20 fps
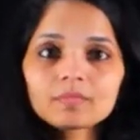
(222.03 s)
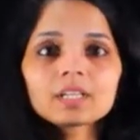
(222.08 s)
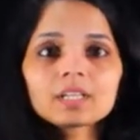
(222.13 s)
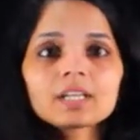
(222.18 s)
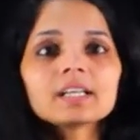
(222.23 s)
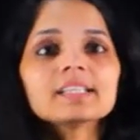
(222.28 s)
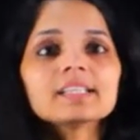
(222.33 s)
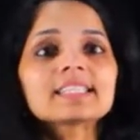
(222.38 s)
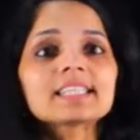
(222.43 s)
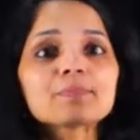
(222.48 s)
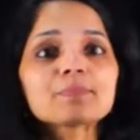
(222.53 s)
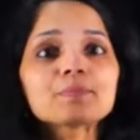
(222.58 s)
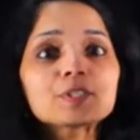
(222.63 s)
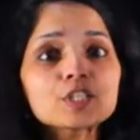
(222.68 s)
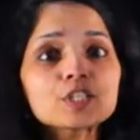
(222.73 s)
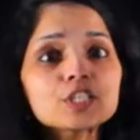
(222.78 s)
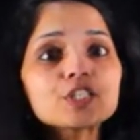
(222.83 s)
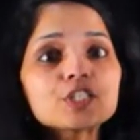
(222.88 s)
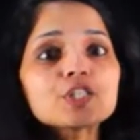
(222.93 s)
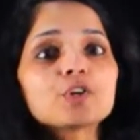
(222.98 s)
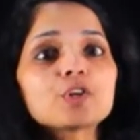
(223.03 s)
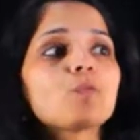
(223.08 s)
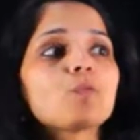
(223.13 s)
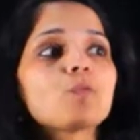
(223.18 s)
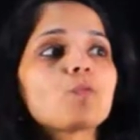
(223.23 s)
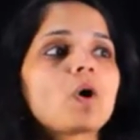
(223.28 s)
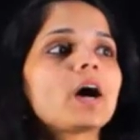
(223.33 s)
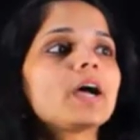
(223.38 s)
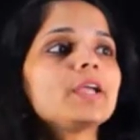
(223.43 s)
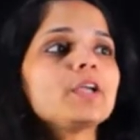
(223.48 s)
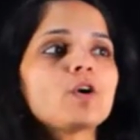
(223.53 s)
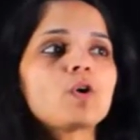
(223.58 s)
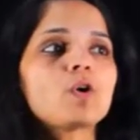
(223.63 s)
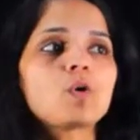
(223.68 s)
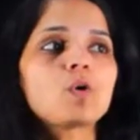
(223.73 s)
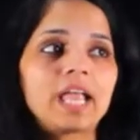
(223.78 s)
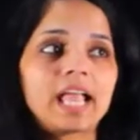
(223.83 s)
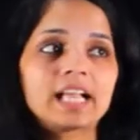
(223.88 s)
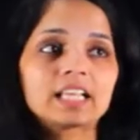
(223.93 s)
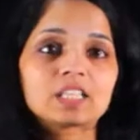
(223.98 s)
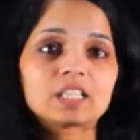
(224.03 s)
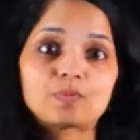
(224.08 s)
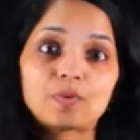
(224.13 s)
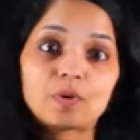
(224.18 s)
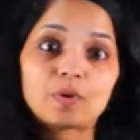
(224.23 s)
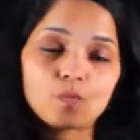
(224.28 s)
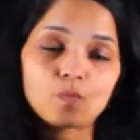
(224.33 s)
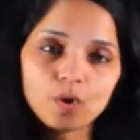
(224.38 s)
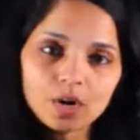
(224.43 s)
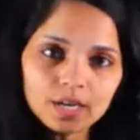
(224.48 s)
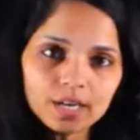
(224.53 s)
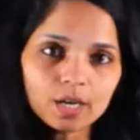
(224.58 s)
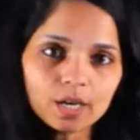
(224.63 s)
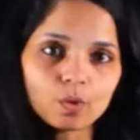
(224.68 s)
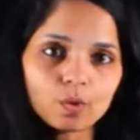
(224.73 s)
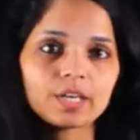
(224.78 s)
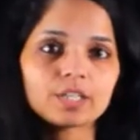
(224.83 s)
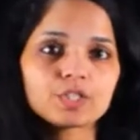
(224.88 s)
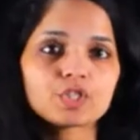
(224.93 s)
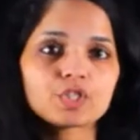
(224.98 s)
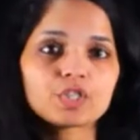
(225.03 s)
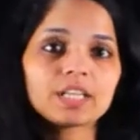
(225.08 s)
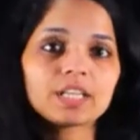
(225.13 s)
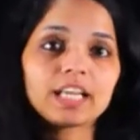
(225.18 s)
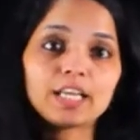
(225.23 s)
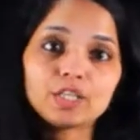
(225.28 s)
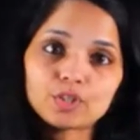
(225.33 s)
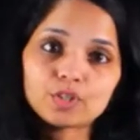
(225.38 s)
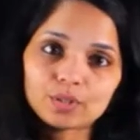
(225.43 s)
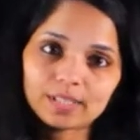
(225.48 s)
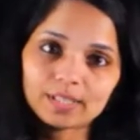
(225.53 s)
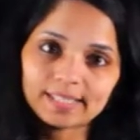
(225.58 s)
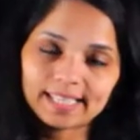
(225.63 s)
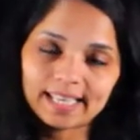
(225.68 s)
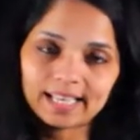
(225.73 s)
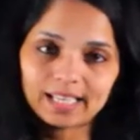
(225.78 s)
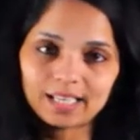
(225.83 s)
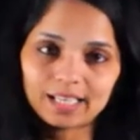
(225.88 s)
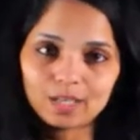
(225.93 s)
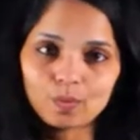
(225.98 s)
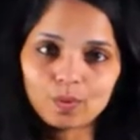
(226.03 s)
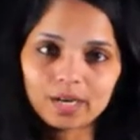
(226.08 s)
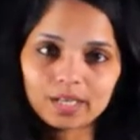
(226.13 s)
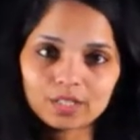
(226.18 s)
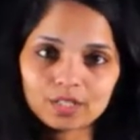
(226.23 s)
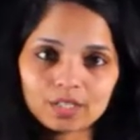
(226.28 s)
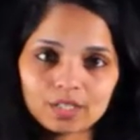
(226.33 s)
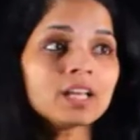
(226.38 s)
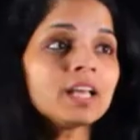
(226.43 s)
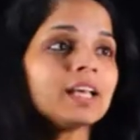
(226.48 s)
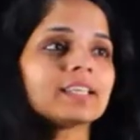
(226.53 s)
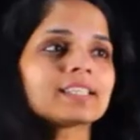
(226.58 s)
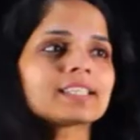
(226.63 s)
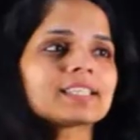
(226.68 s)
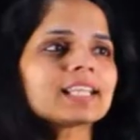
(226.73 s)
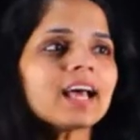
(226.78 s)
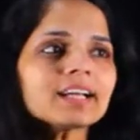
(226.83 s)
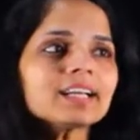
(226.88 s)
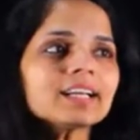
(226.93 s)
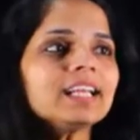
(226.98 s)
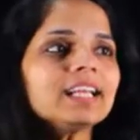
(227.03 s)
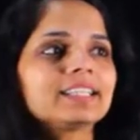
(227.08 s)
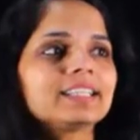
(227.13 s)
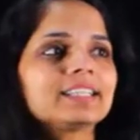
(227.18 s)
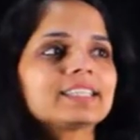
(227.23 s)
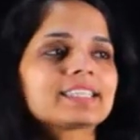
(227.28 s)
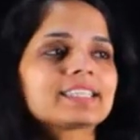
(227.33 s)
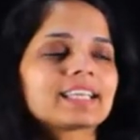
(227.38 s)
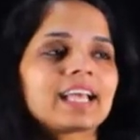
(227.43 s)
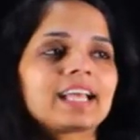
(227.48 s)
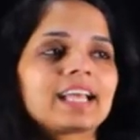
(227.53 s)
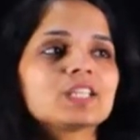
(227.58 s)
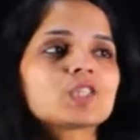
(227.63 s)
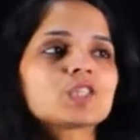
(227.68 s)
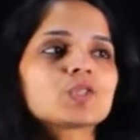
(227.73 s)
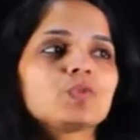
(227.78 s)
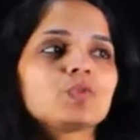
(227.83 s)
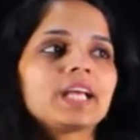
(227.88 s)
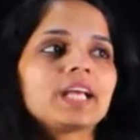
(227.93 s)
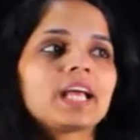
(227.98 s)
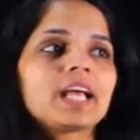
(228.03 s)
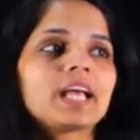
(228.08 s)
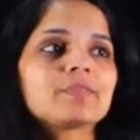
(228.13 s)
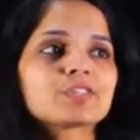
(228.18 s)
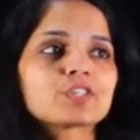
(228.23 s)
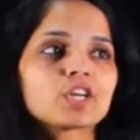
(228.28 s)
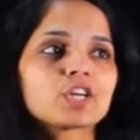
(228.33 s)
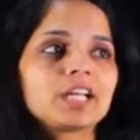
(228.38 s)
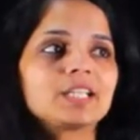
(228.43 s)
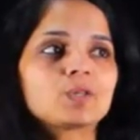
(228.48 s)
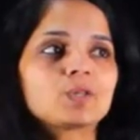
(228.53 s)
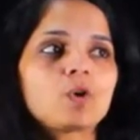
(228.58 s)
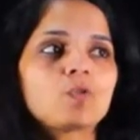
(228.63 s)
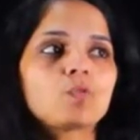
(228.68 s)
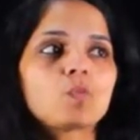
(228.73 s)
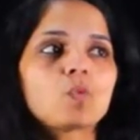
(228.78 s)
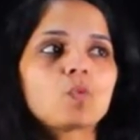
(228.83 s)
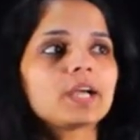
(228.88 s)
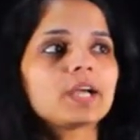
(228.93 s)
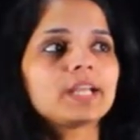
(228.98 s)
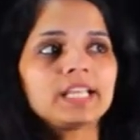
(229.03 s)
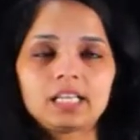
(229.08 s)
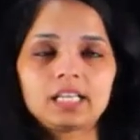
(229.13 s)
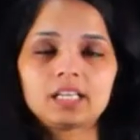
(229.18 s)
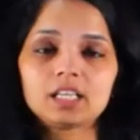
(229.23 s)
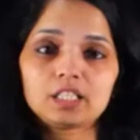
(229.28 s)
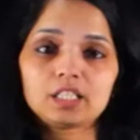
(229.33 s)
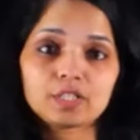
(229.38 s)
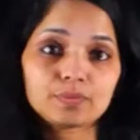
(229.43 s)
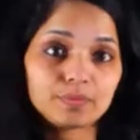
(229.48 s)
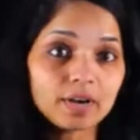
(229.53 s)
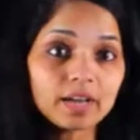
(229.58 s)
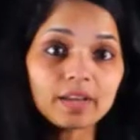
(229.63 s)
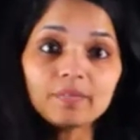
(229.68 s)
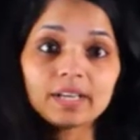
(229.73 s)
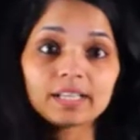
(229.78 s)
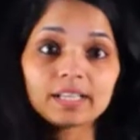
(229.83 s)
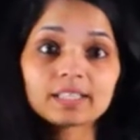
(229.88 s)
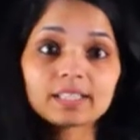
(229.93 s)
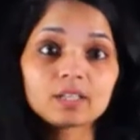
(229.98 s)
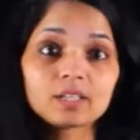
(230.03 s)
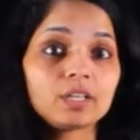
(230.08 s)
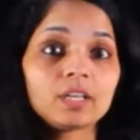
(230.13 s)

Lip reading: substitute y or x from one equation into the second equation. So luckily in this case, we have straight over y equals 5x. So,